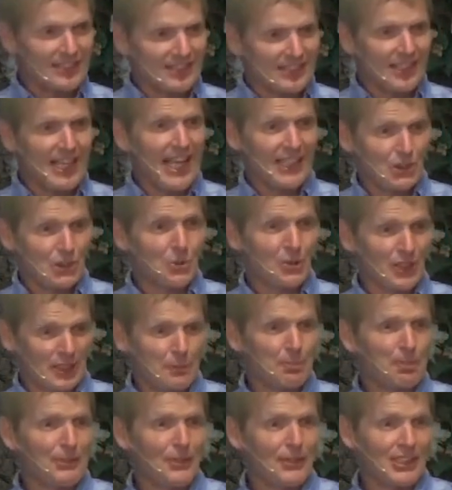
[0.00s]
as you
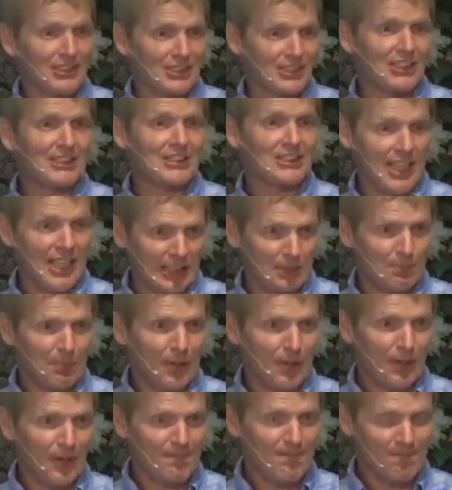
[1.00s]
experience this next
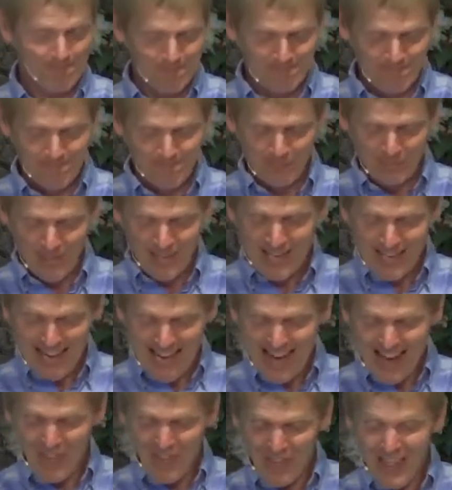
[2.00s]
part. Okay,
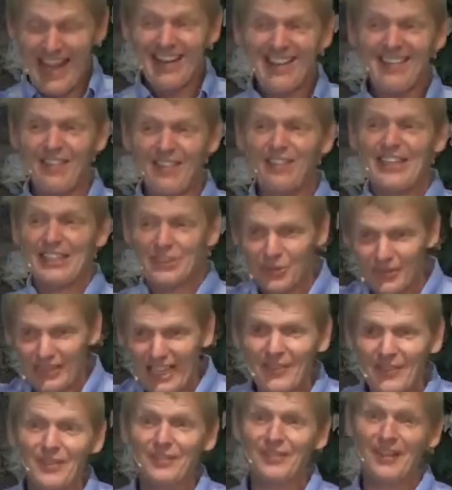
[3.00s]
and then they turned out
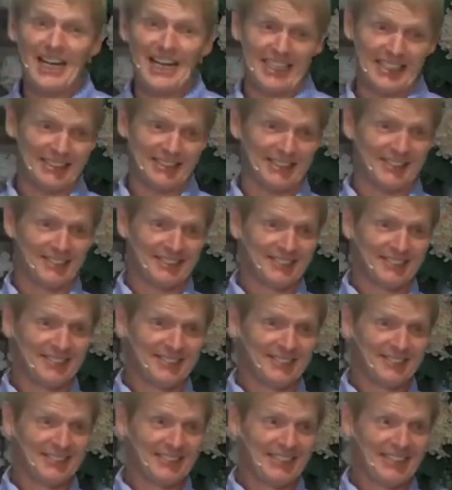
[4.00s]
the lights.
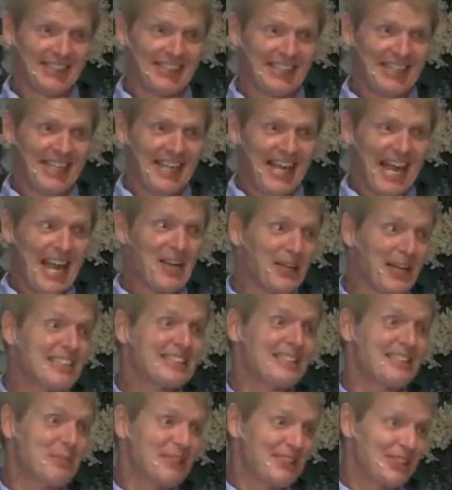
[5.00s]
And you guys,
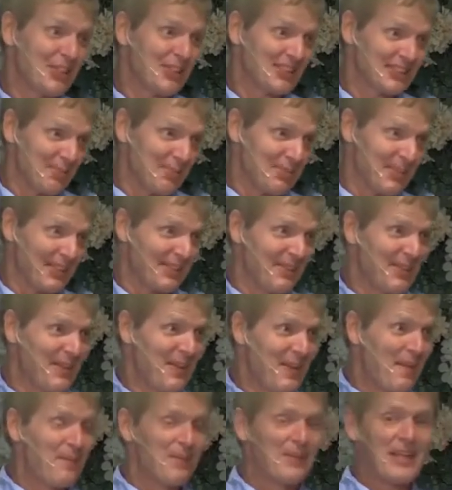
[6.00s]
let me tell you something.
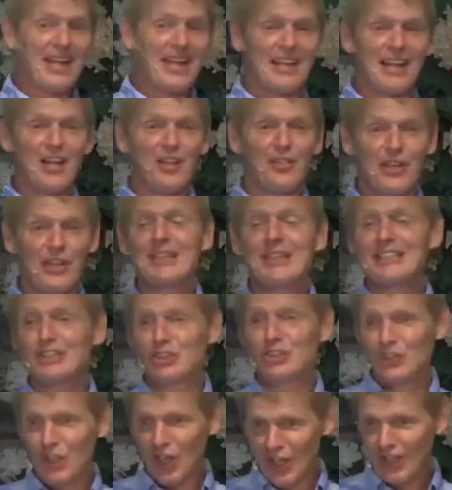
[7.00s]
Okay, there is
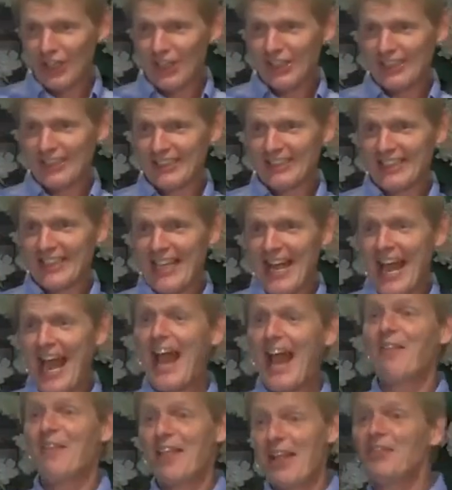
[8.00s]
dark, and then there